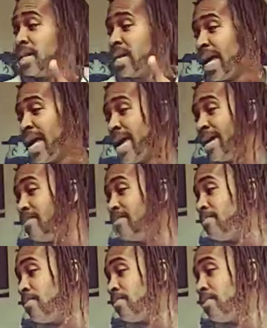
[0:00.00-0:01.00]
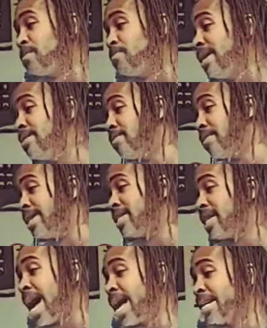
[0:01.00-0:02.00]
And speaking of which,
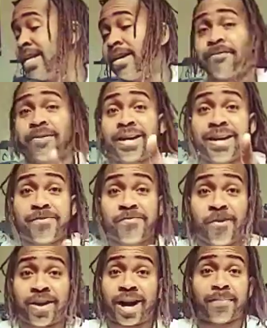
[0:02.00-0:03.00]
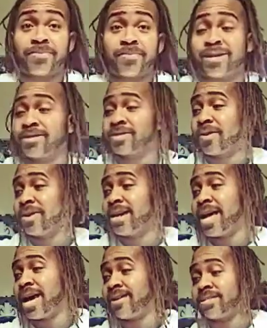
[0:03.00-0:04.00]
I did forget one. I'm about to show it
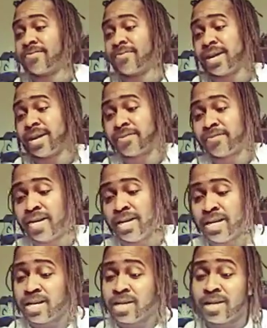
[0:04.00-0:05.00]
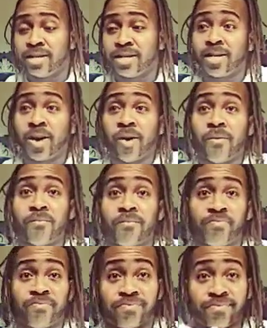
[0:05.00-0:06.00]
now just for the heck of it. So,
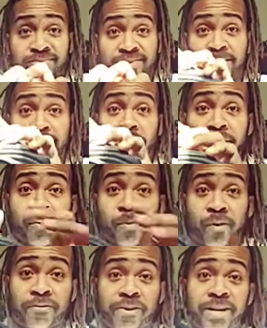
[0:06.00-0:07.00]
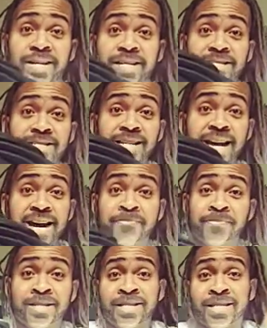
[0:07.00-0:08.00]
the movie morpher. Yeah.
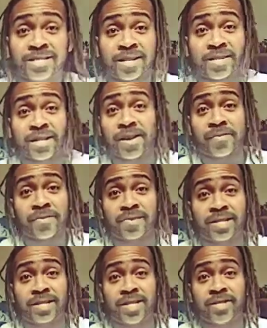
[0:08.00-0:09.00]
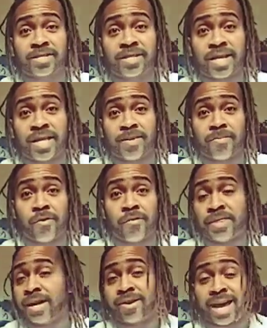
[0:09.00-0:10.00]
Something they never really used in the movie.
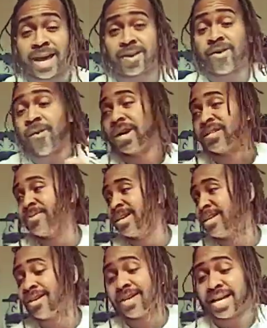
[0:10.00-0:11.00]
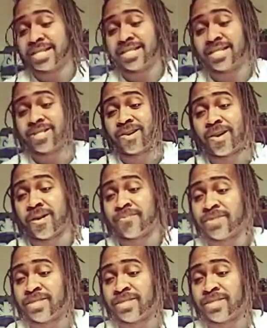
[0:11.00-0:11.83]
They only had coins, but that's just all.